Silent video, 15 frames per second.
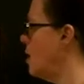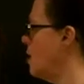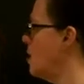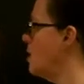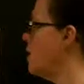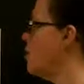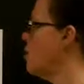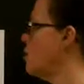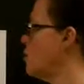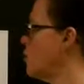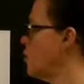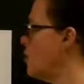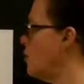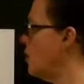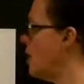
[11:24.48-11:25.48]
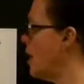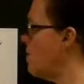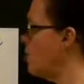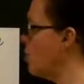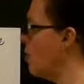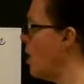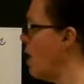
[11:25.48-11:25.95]
Now usually when we have
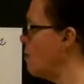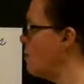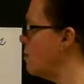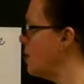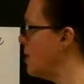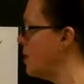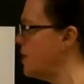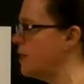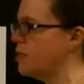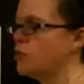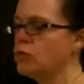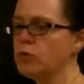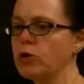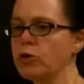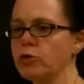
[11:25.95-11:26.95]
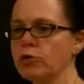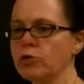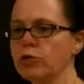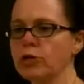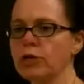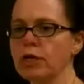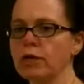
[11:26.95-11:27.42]
a problem like this, we are
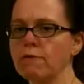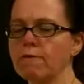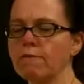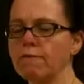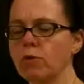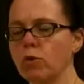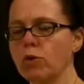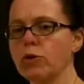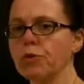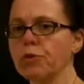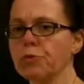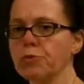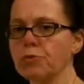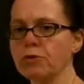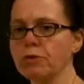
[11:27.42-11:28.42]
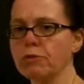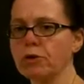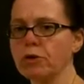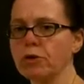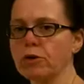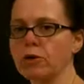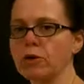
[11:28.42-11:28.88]
looking for the
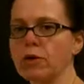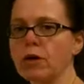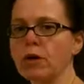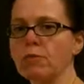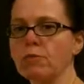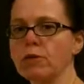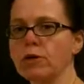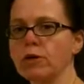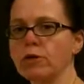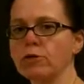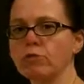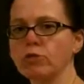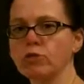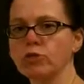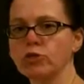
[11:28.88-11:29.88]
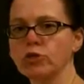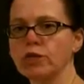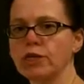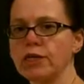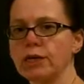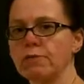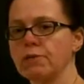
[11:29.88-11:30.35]
perimeter, but here we're
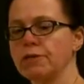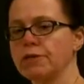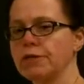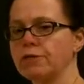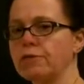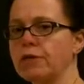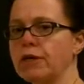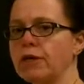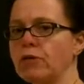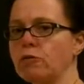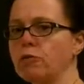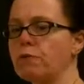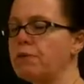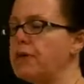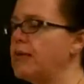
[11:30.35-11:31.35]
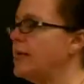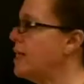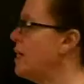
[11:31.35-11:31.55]
switching it up a little bit. We're being